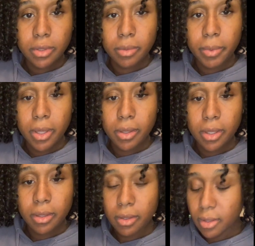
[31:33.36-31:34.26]
Start
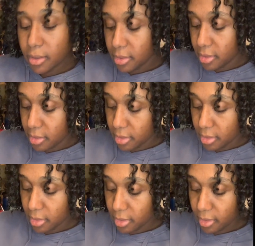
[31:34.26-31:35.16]
like this.
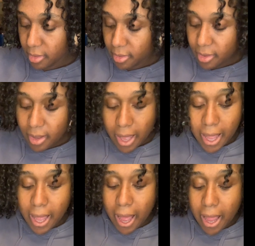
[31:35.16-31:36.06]

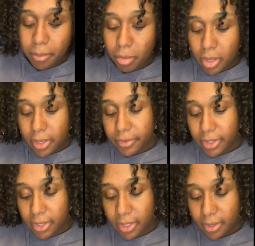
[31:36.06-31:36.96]
I eyeball
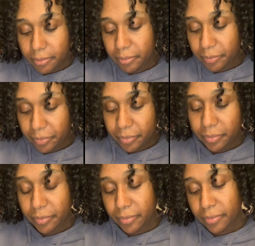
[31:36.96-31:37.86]
everything,
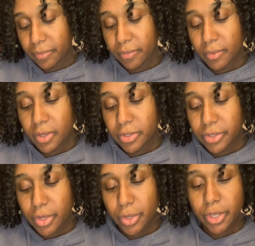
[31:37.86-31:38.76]

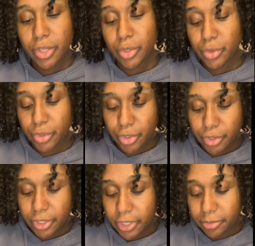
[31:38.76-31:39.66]
so you can use your
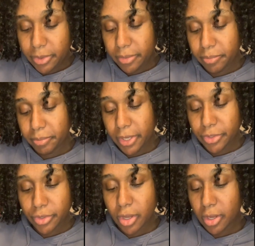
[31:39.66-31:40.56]
judgment
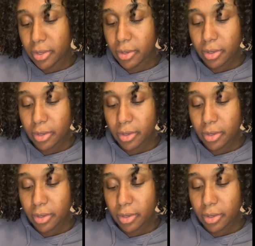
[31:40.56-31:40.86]
based on